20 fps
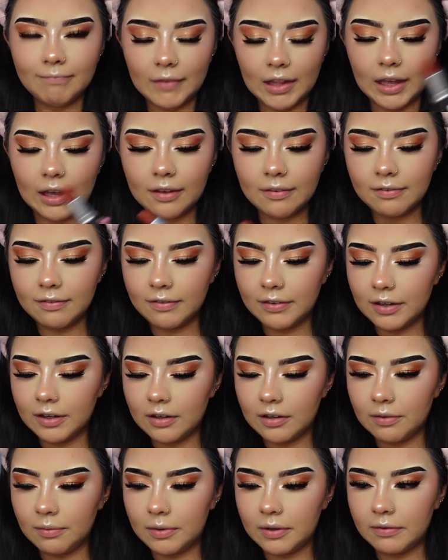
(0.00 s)
I
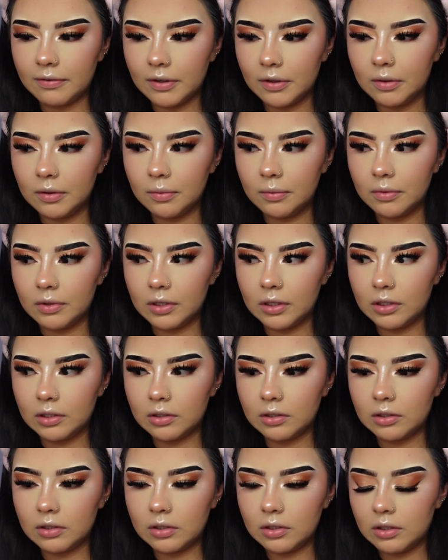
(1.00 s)
fear we found the one.
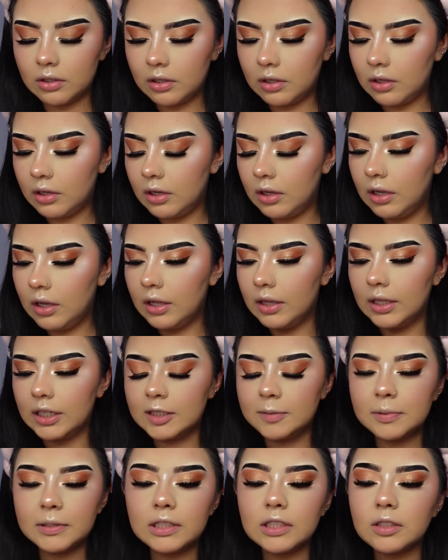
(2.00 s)
Let's
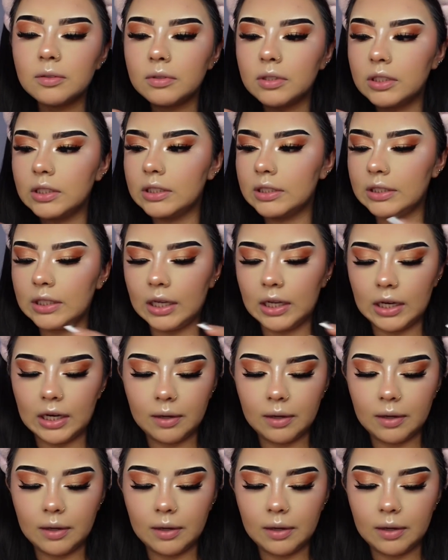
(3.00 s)
put this one to the side.